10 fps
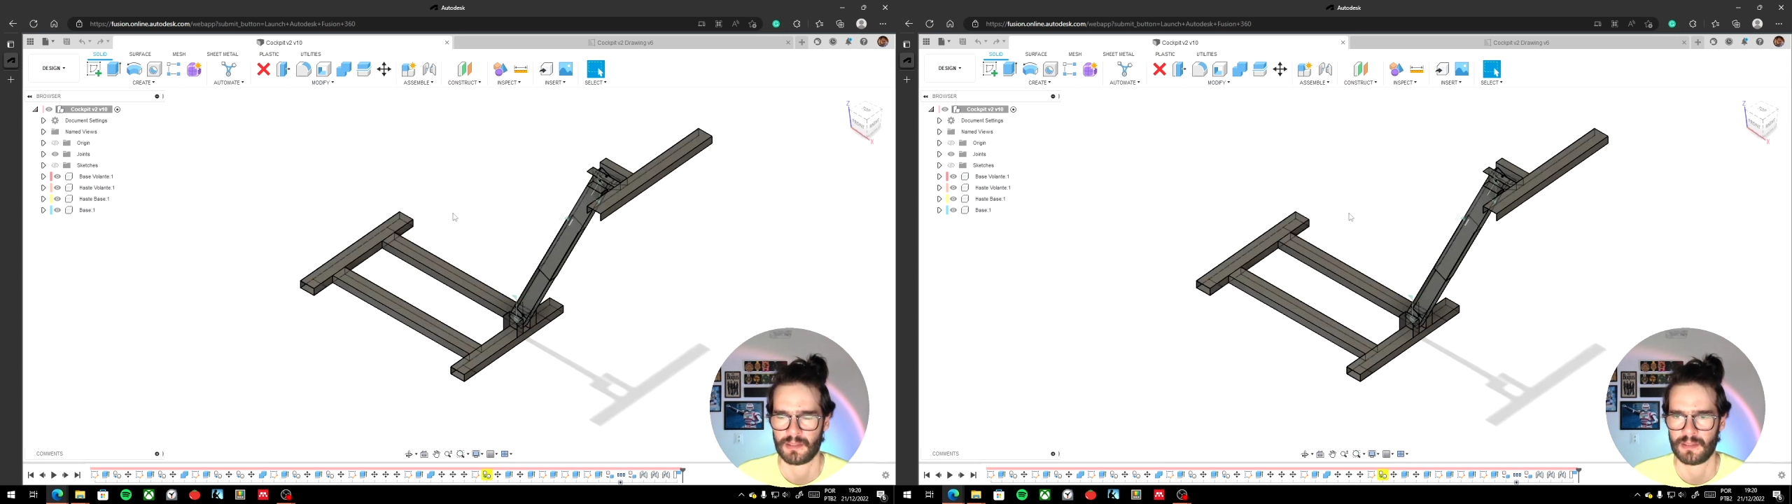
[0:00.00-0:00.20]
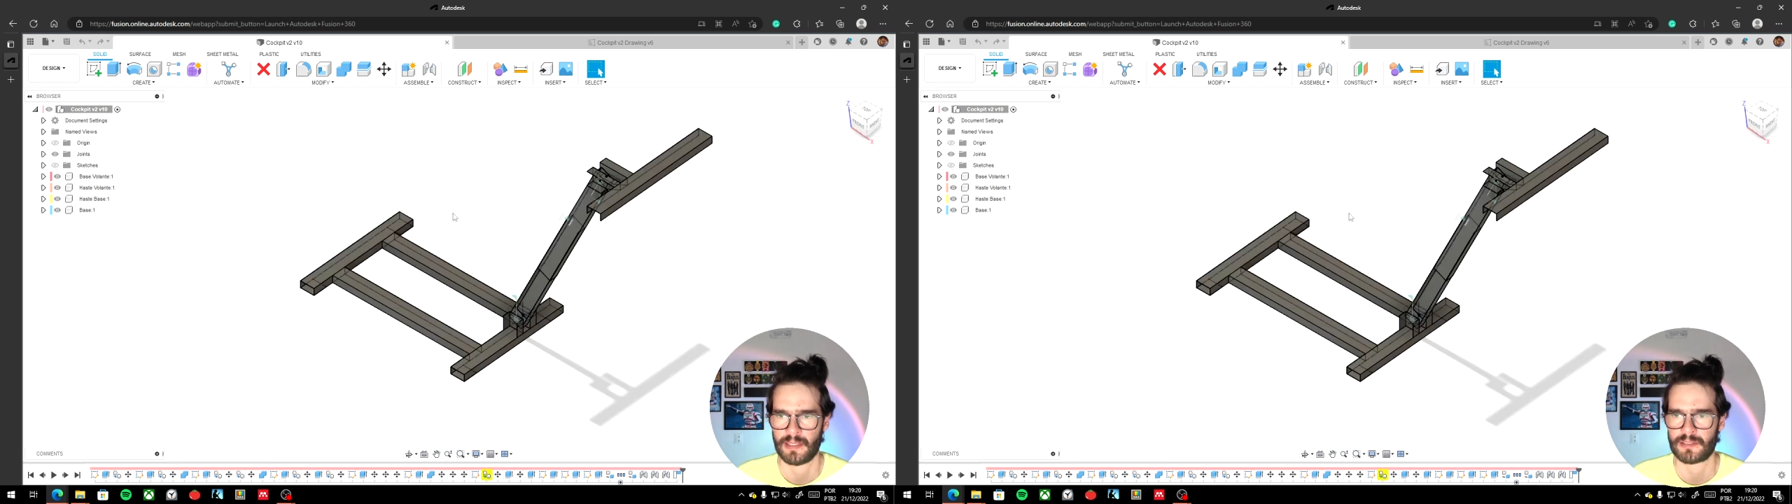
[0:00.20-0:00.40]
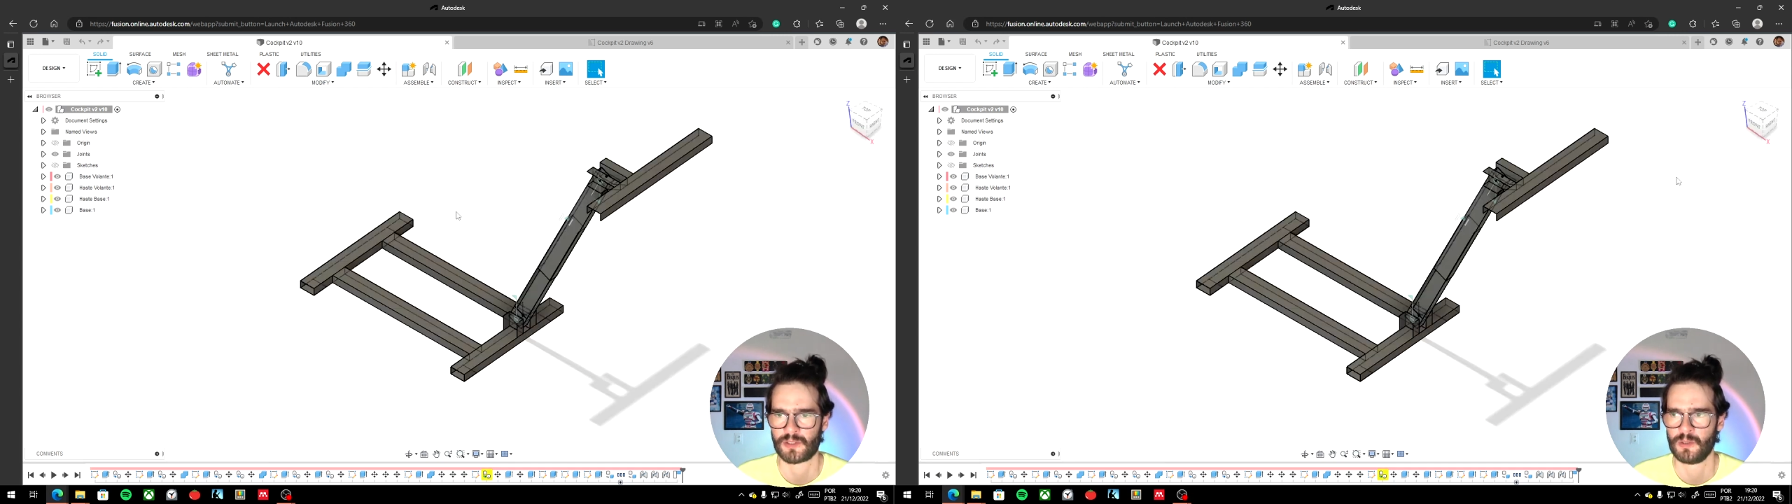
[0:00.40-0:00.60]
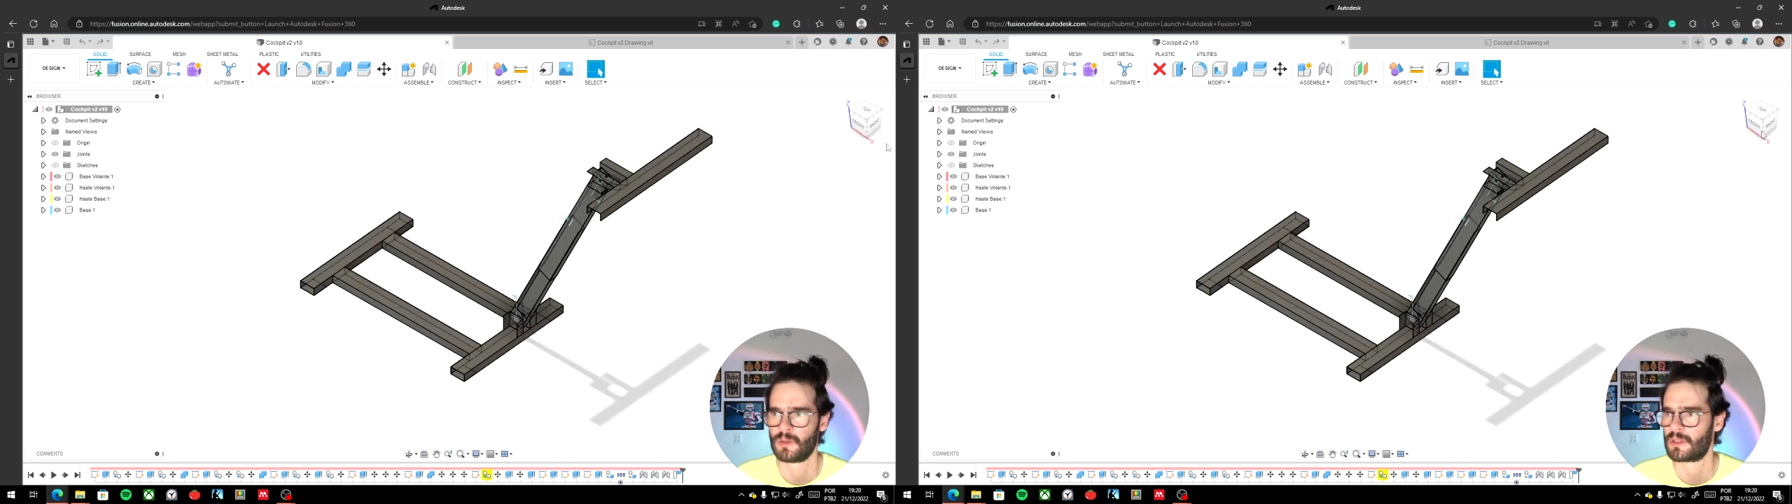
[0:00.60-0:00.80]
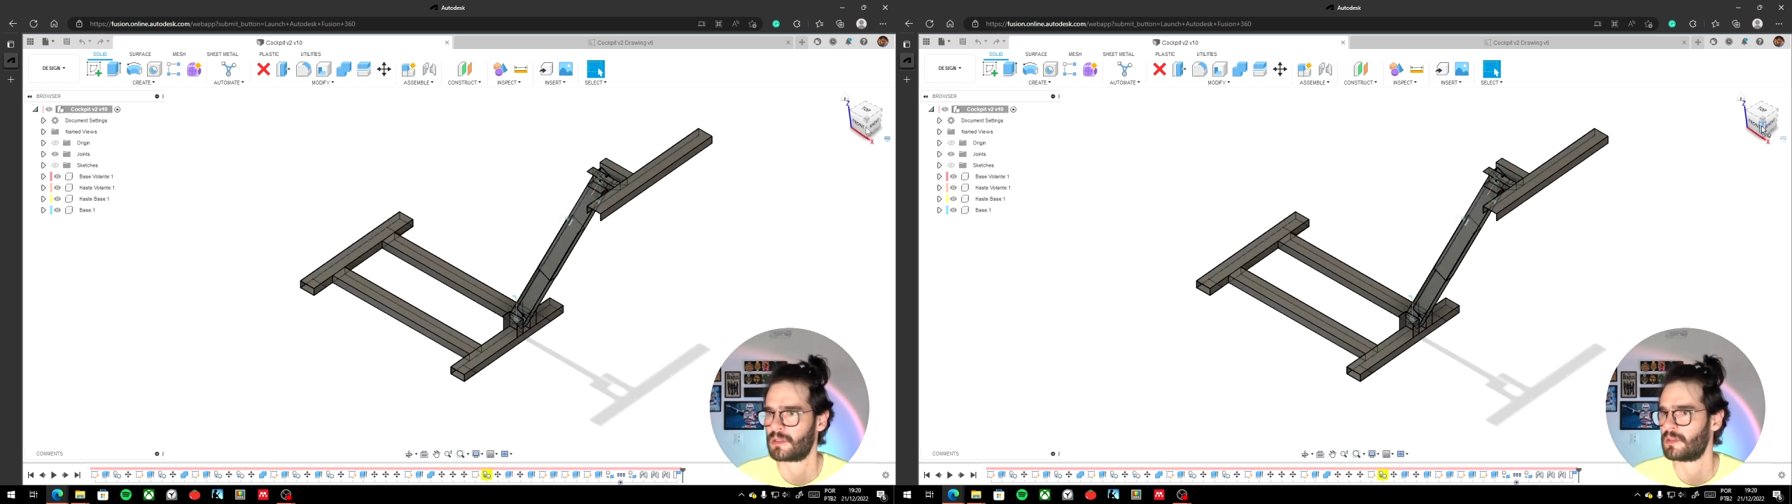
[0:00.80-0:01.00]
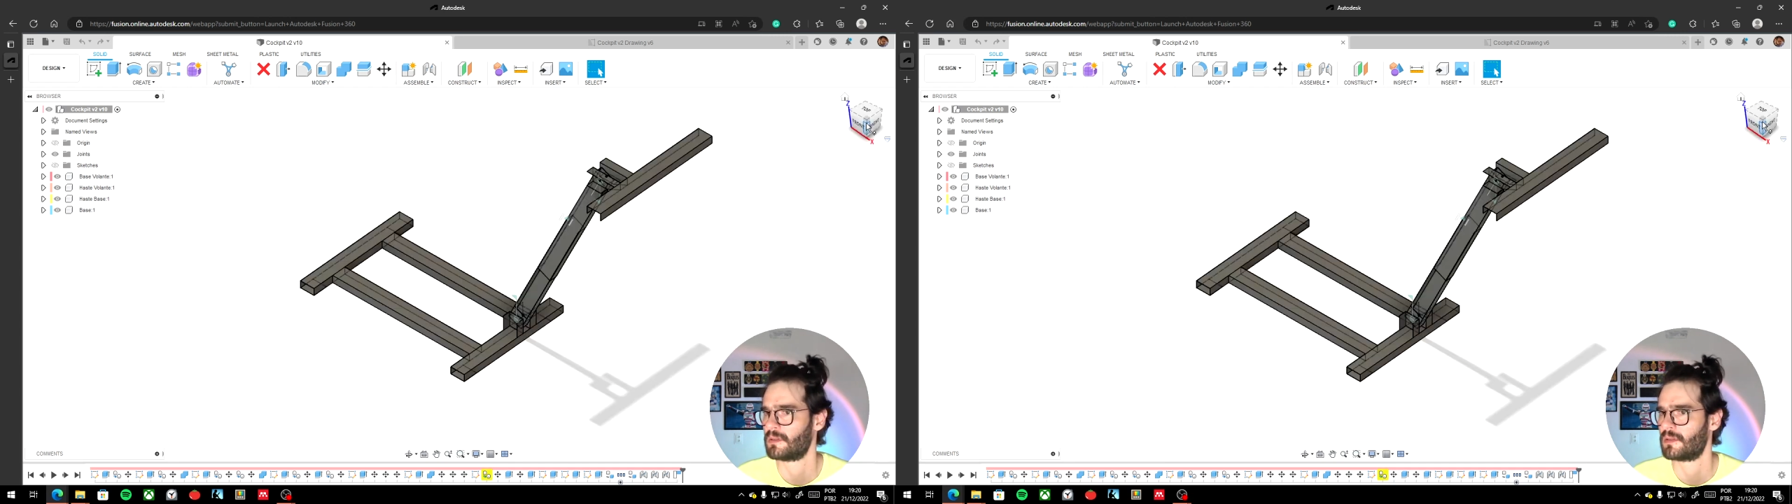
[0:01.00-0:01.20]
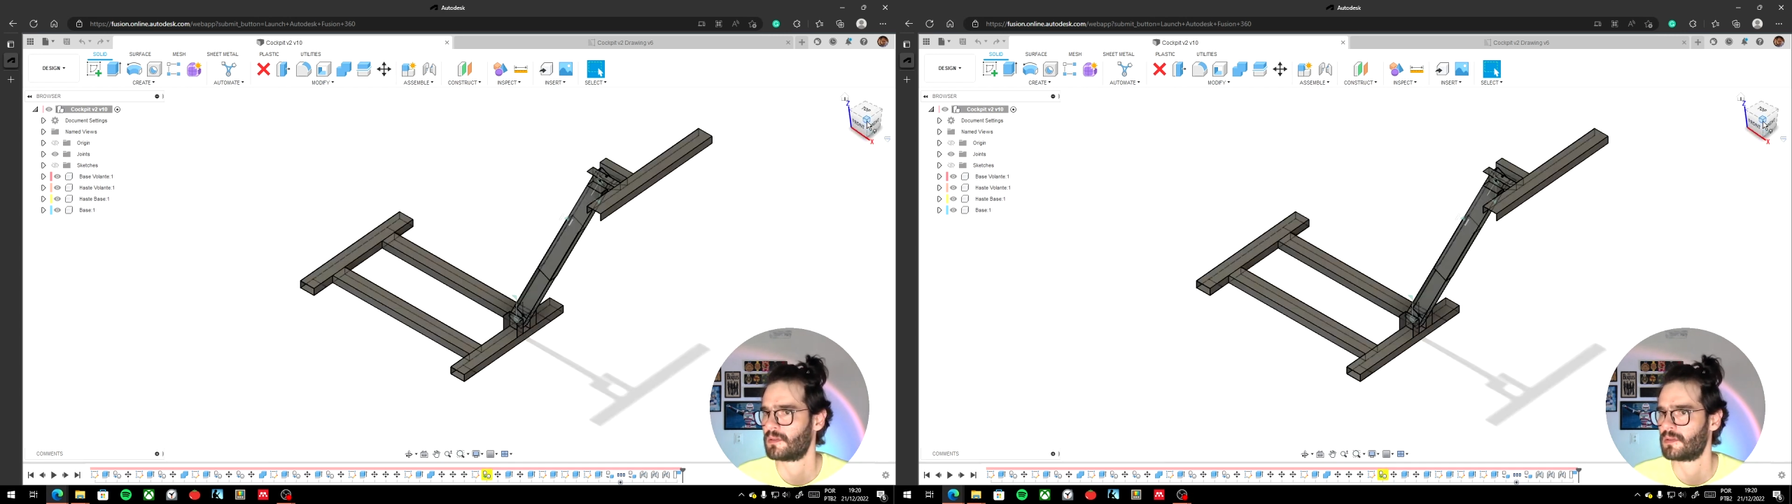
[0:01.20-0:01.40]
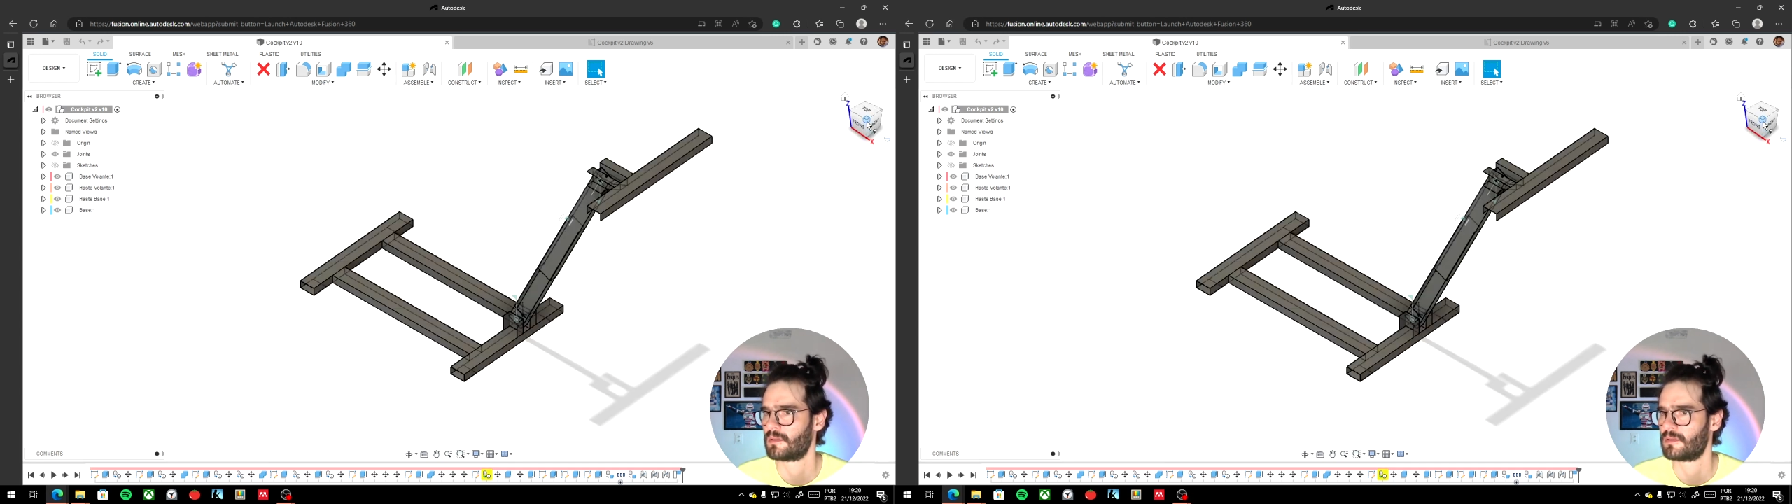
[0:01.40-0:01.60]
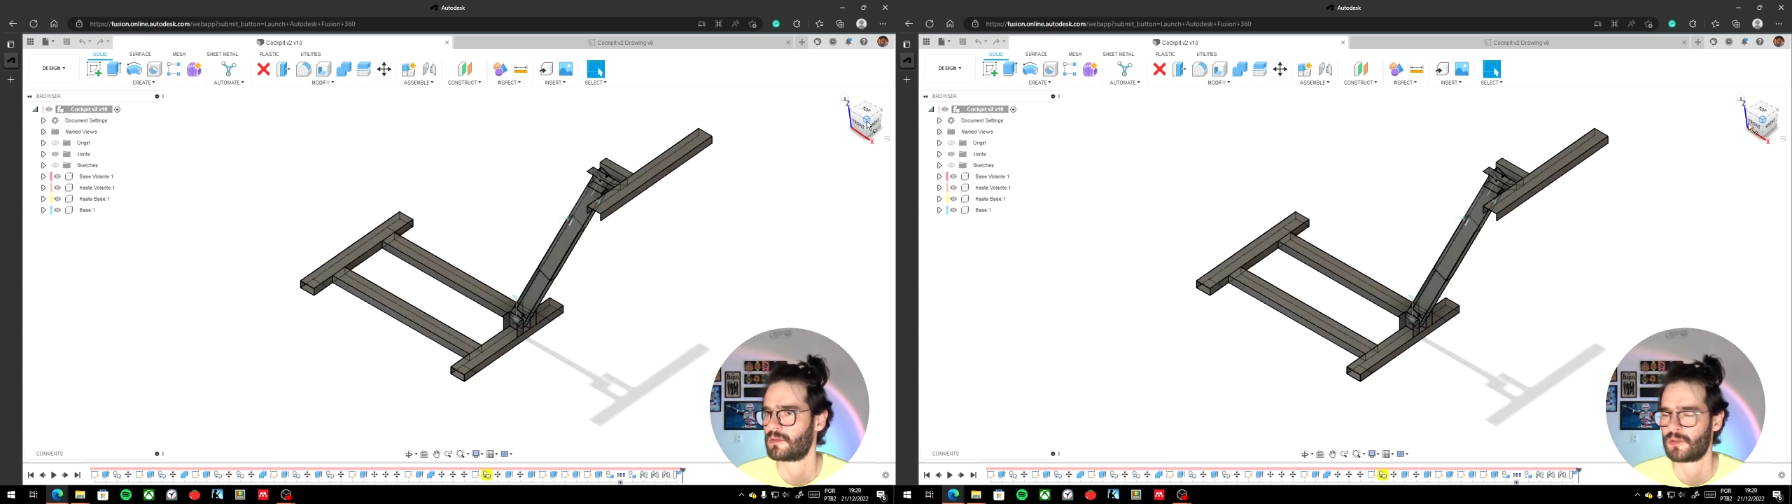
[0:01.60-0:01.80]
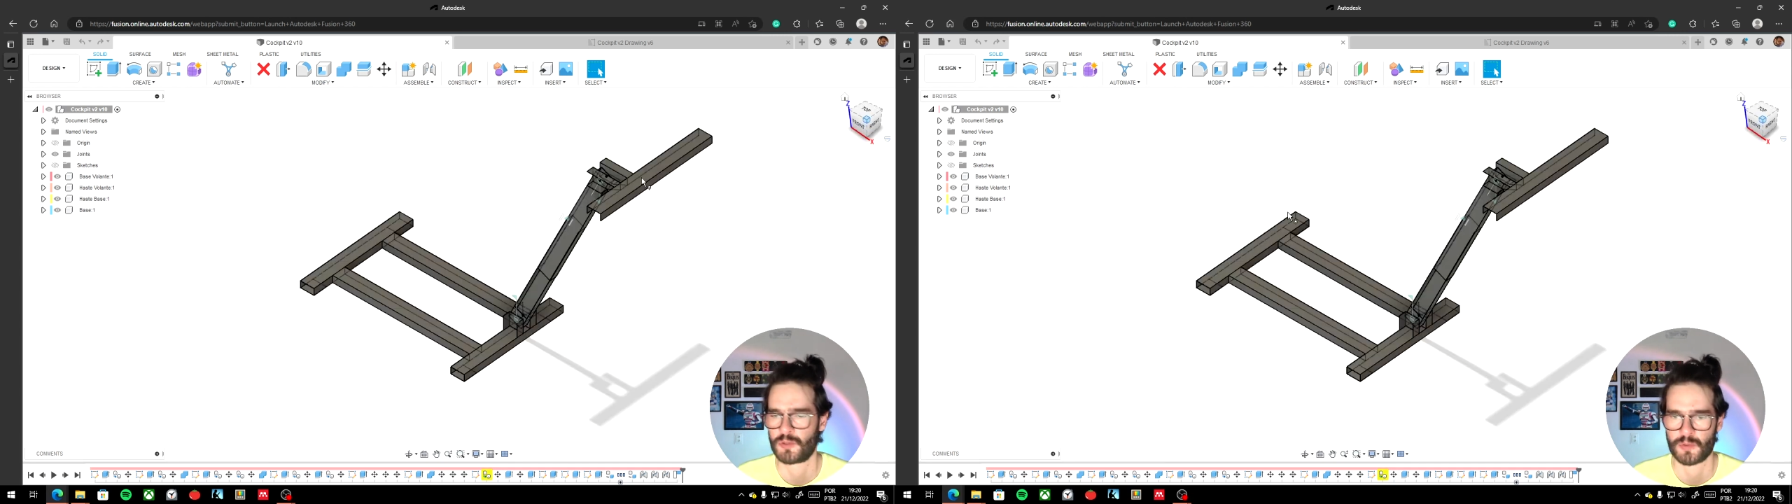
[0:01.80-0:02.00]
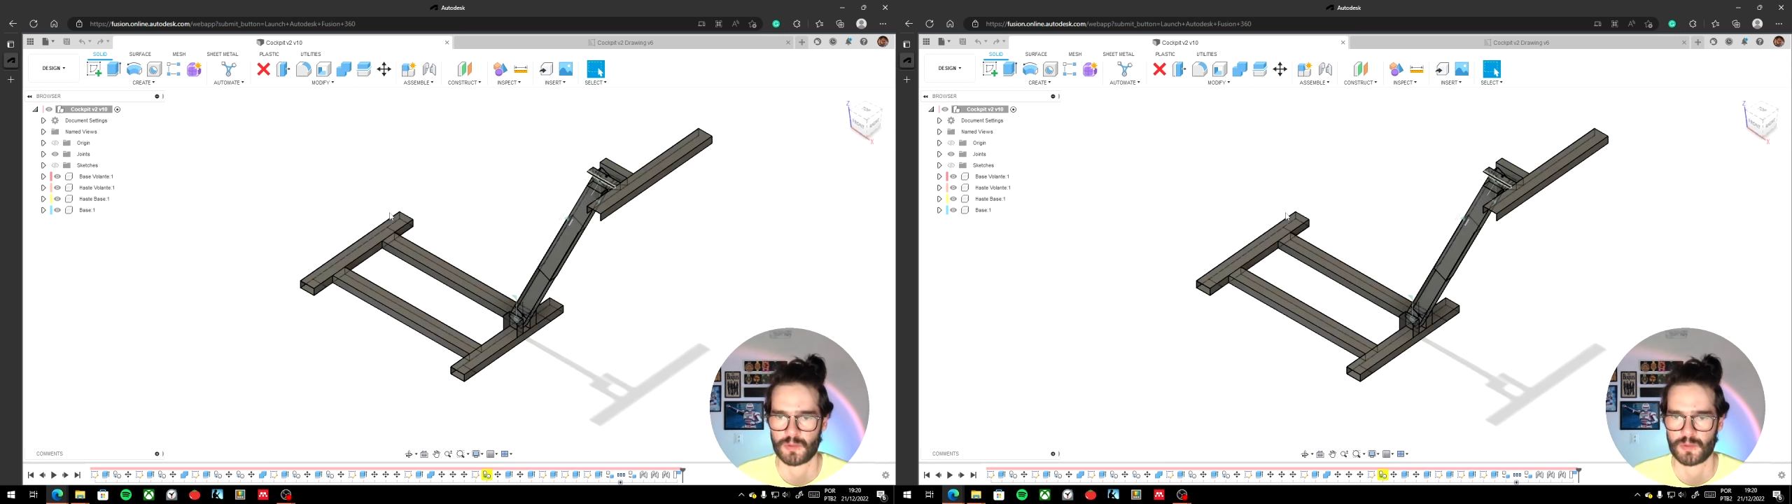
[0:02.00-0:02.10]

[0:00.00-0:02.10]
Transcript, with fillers: Let's look to